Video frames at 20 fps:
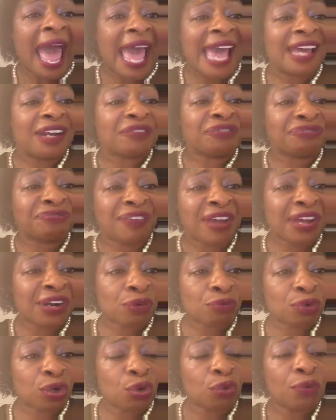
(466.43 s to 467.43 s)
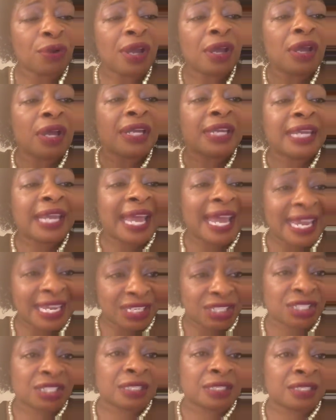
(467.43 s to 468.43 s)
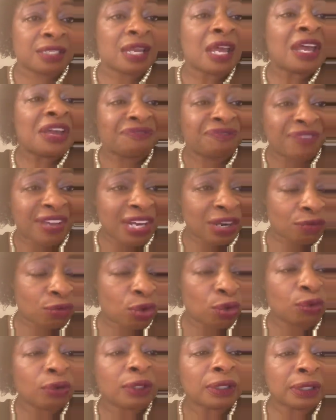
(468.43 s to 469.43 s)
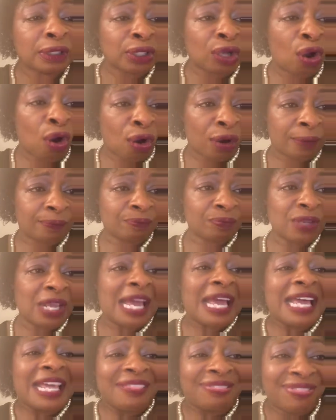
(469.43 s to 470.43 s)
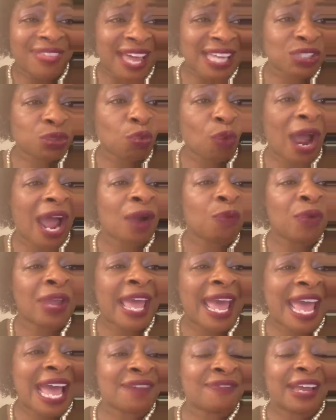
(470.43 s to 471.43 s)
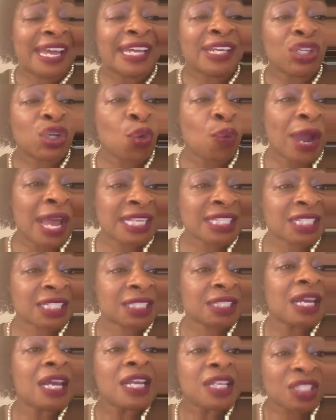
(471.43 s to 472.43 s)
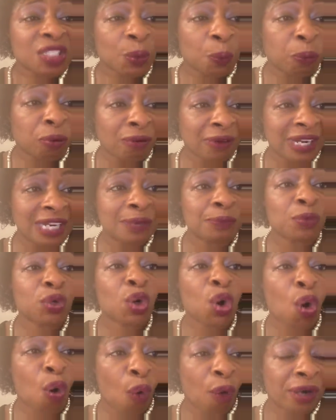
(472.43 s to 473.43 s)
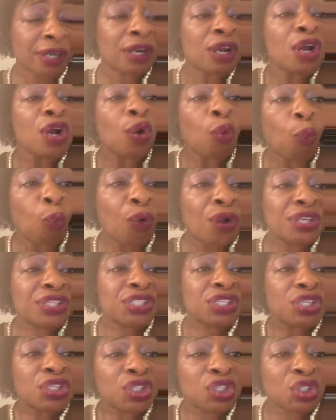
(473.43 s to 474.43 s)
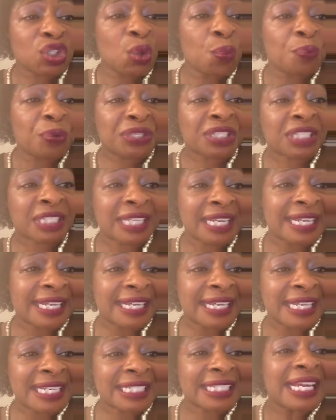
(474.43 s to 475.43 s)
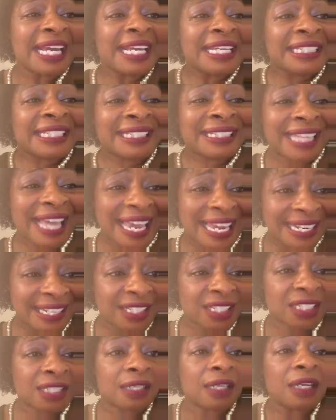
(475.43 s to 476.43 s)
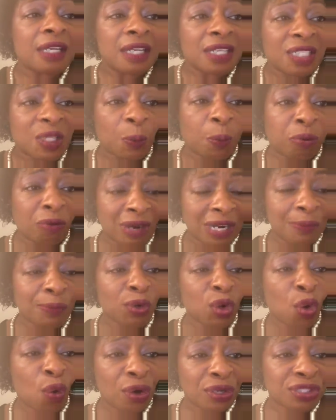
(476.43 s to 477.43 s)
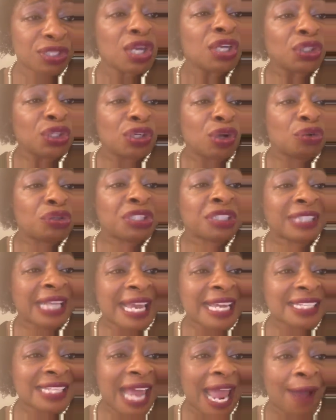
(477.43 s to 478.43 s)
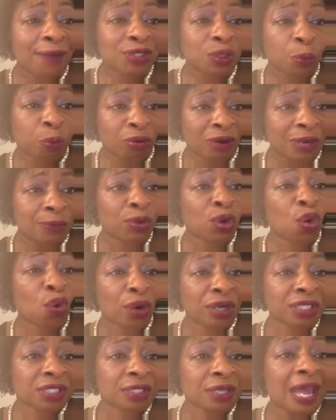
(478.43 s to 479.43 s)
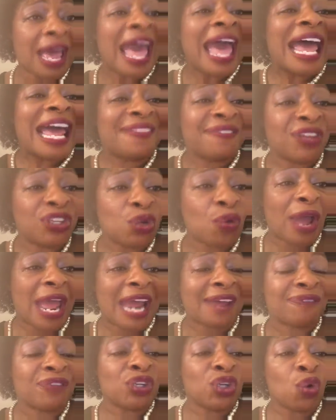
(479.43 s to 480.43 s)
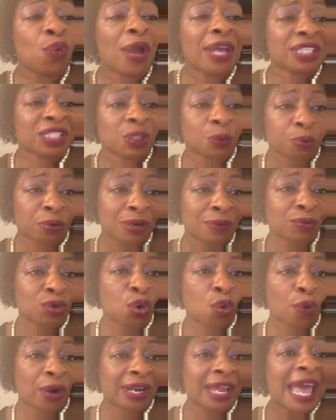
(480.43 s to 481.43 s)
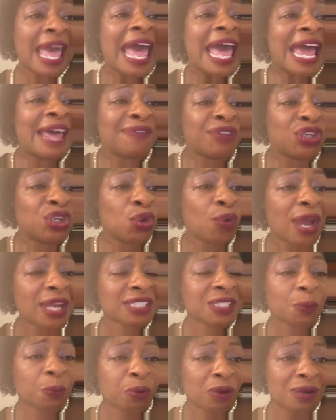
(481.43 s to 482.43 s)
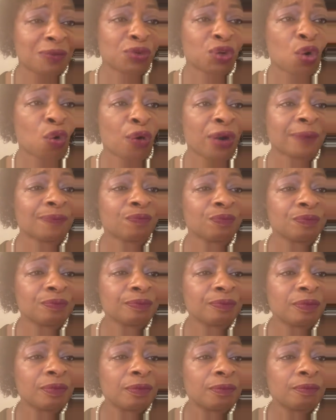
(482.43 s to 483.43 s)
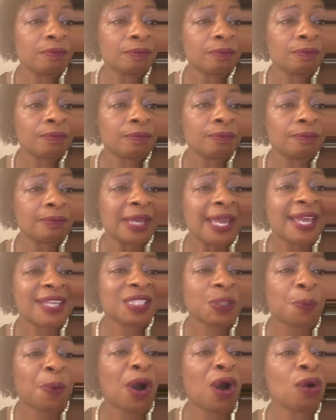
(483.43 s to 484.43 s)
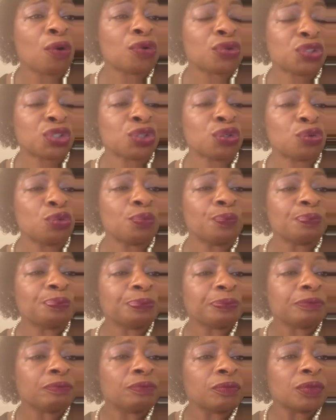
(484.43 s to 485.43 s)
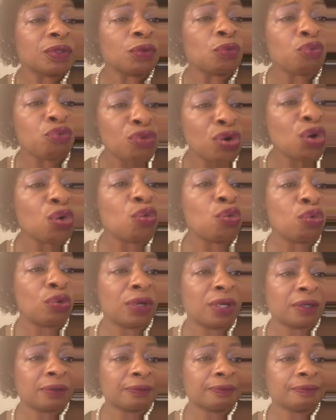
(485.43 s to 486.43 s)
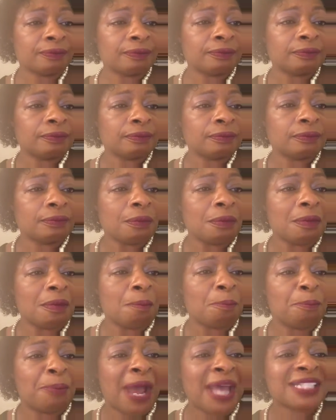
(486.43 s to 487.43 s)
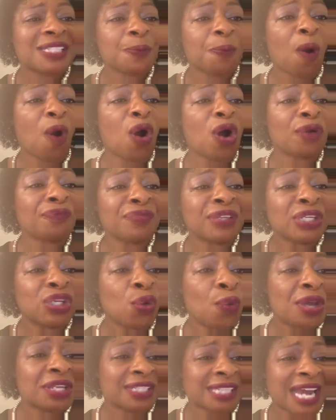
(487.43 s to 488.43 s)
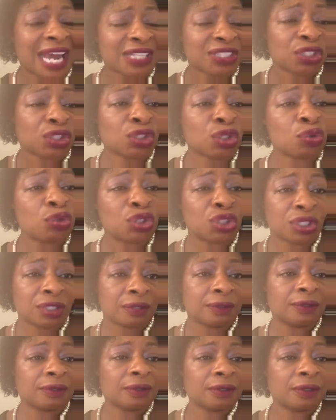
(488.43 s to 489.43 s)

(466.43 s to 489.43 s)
and federal cases, federal law. That's why we have a U.S. Supreme Court which supersedes states' Supreme Courts. States have Supreme Courts, and have the U.S. Supreme Court. And the U.S. Supreme Court is supposed to rule based upon the U.S. Constitution.